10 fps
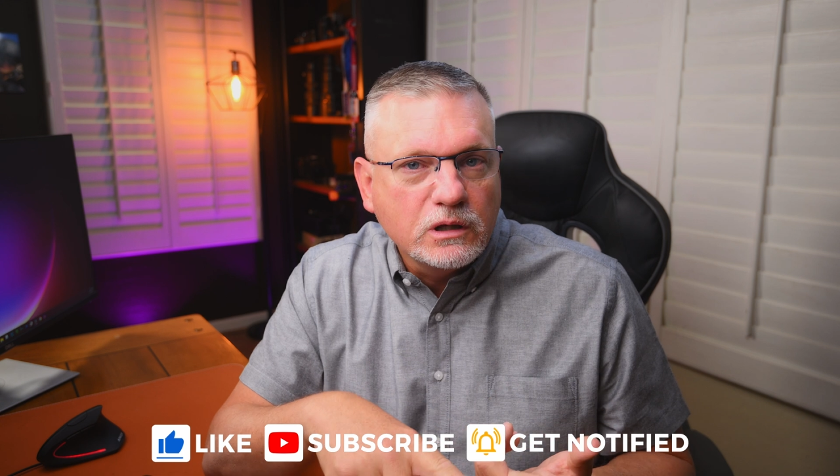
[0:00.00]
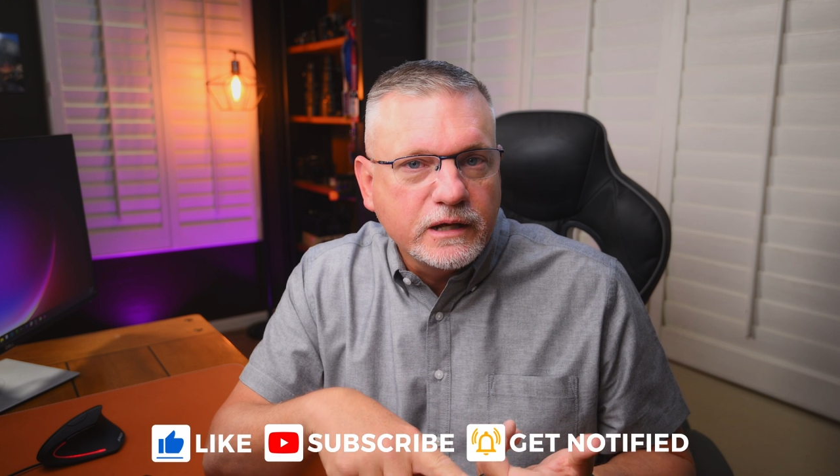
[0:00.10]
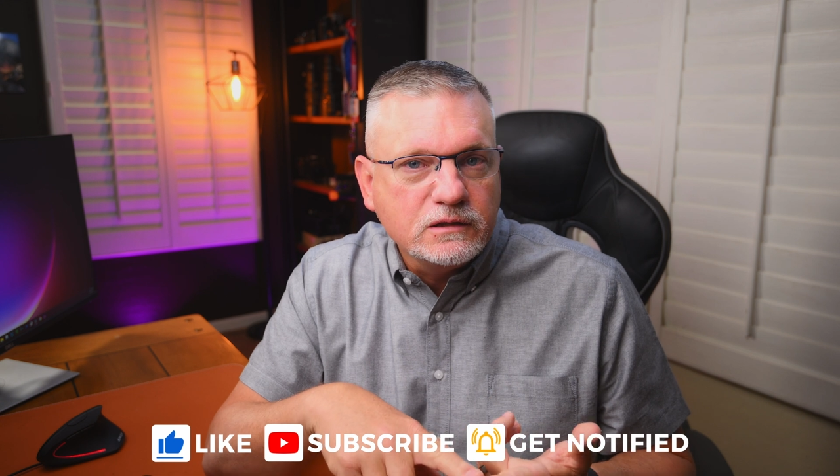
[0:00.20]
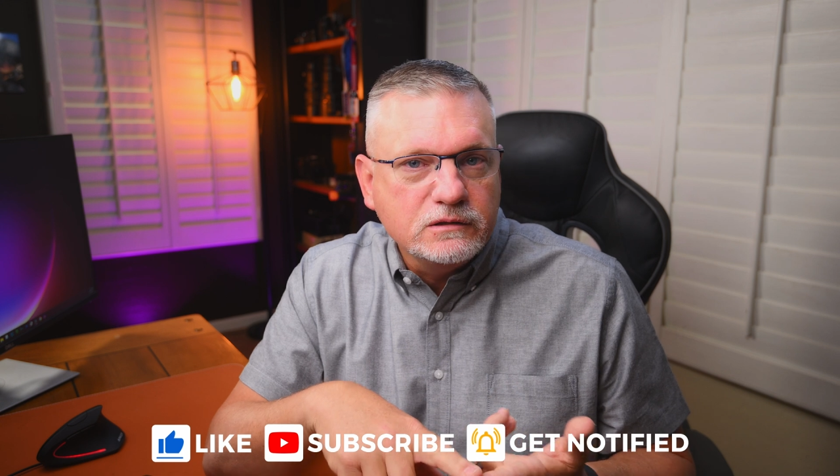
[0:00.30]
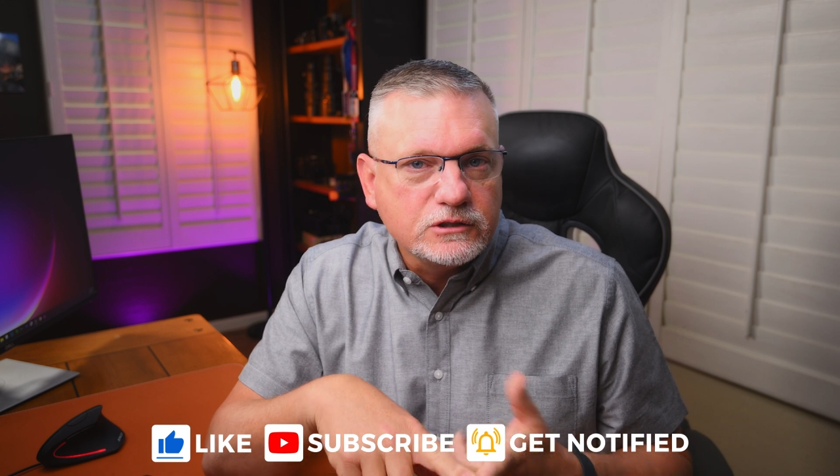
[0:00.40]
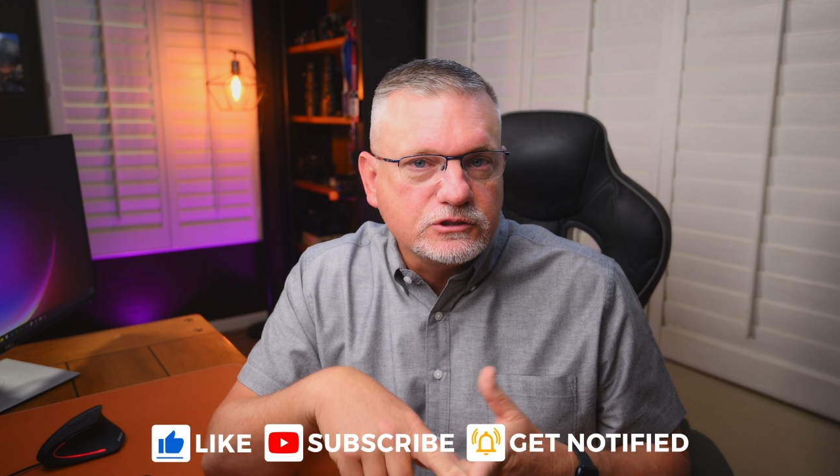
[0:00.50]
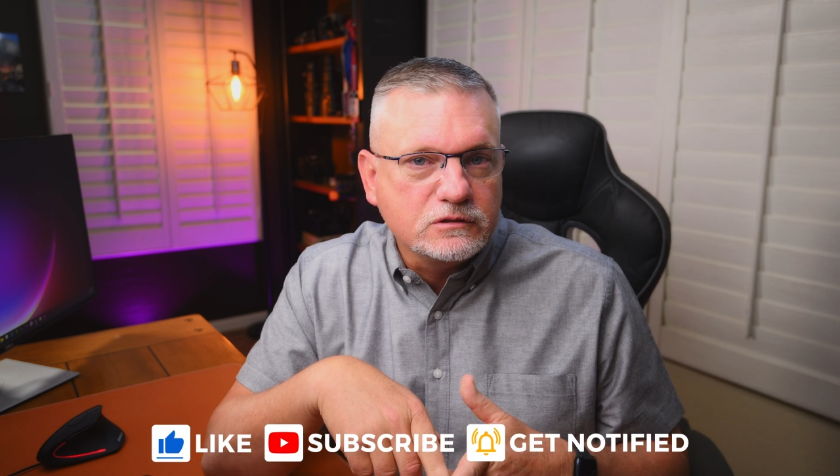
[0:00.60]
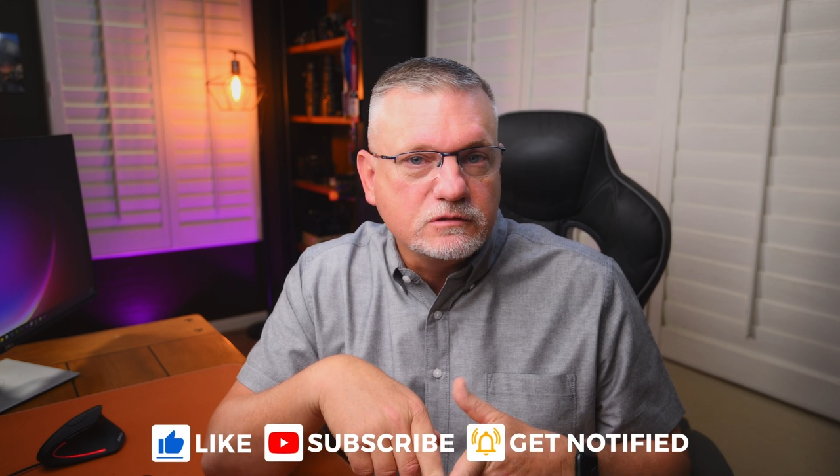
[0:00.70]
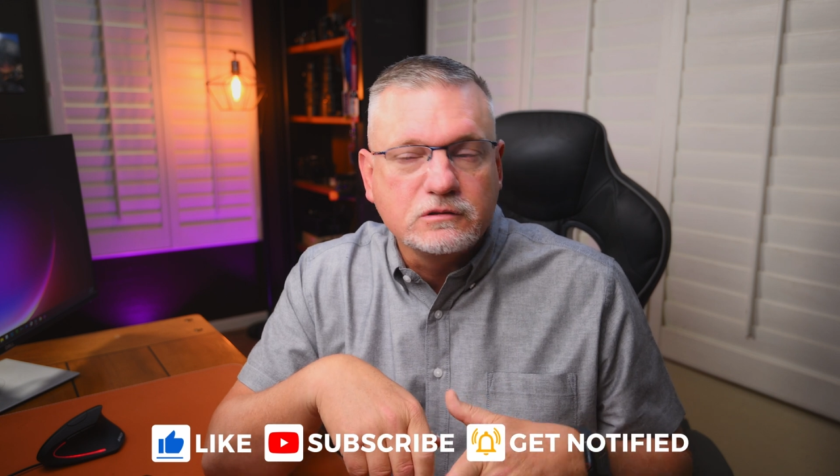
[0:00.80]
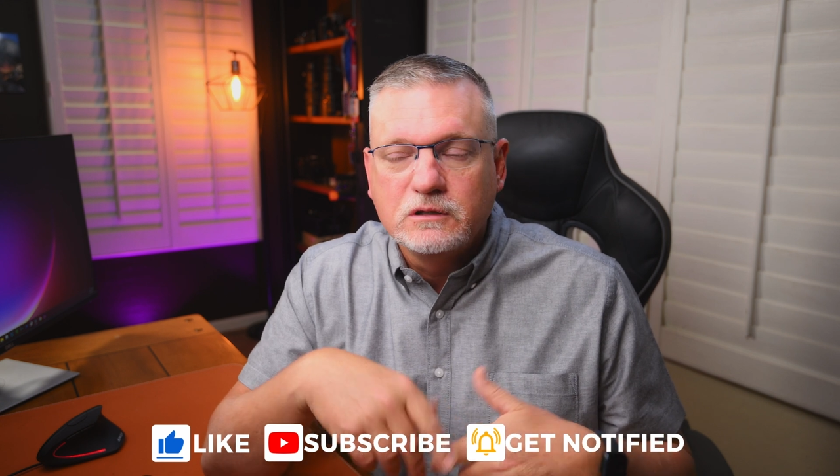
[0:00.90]
light
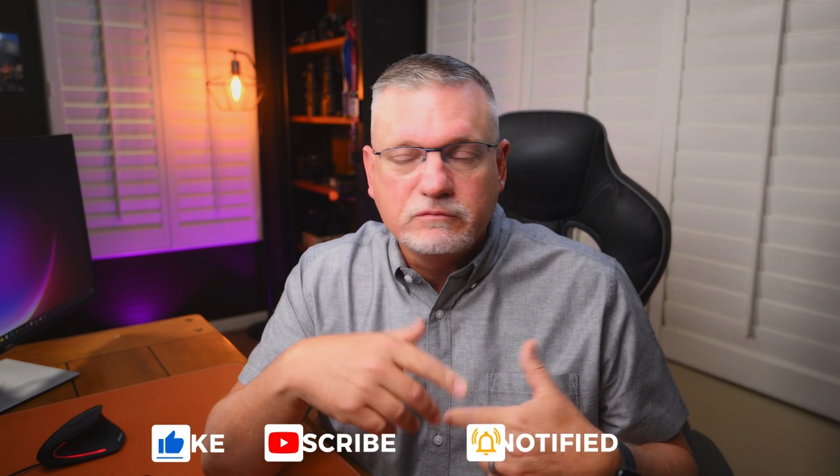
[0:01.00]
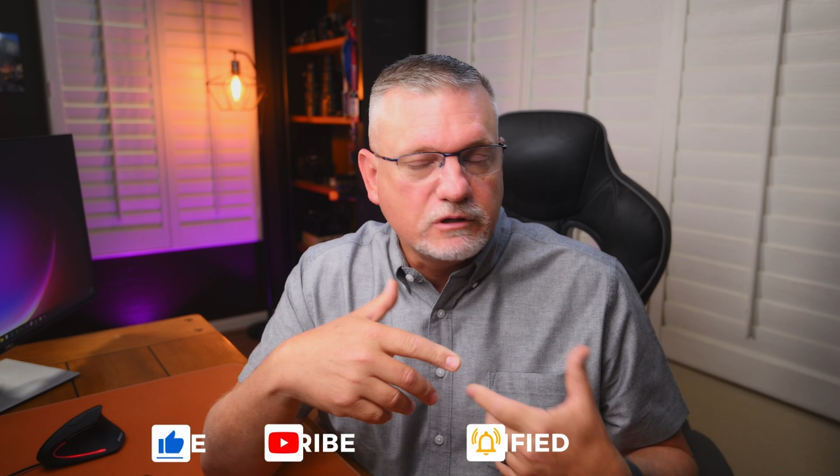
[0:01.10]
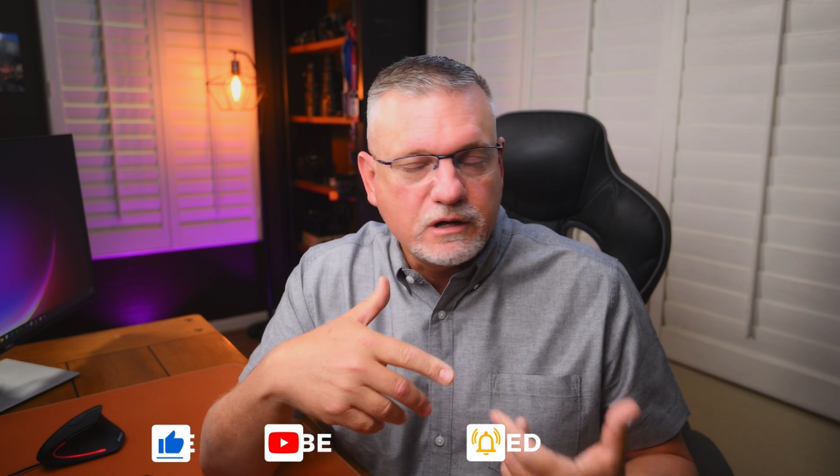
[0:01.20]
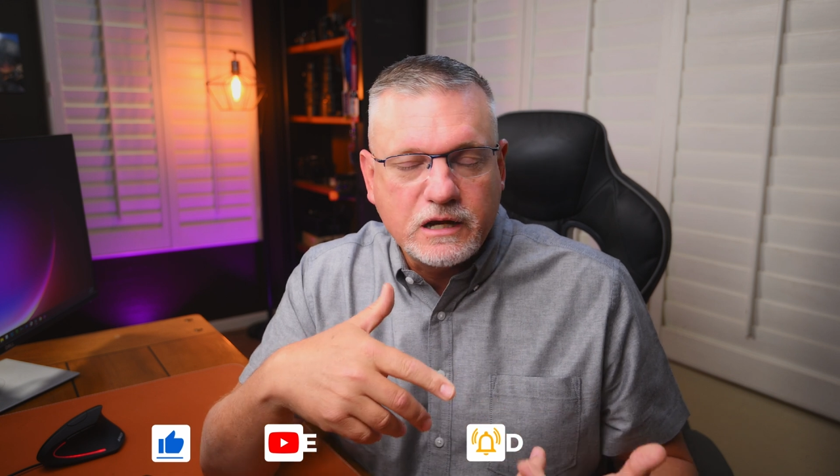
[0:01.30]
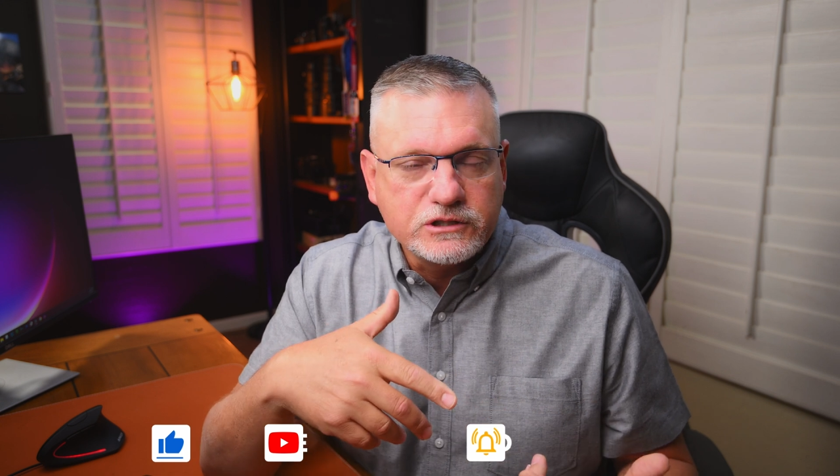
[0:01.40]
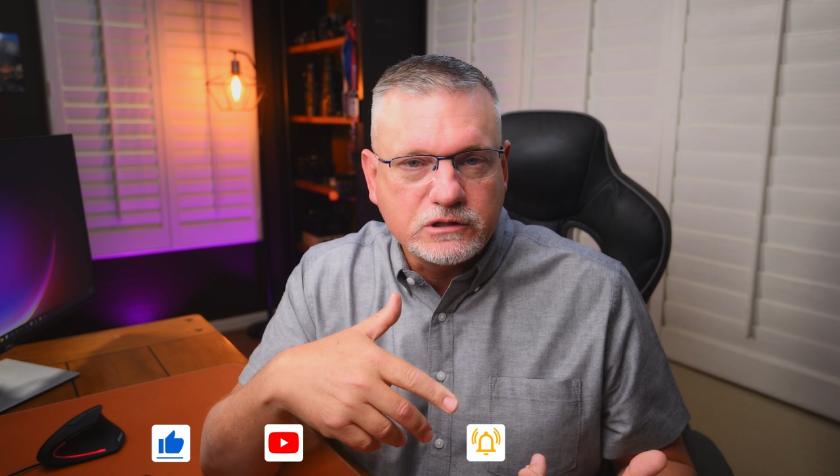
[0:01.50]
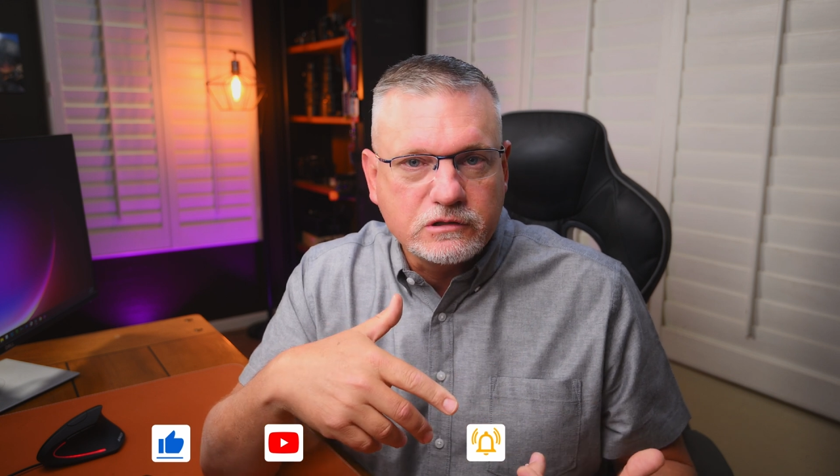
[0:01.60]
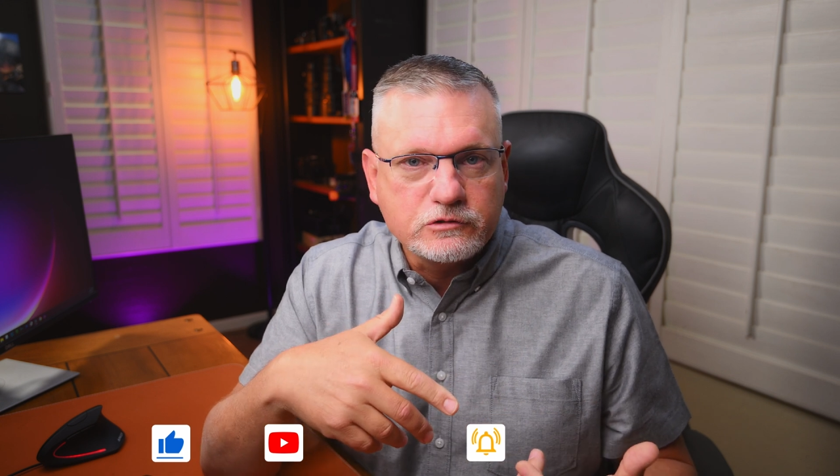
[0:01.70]
conditions, very high shutter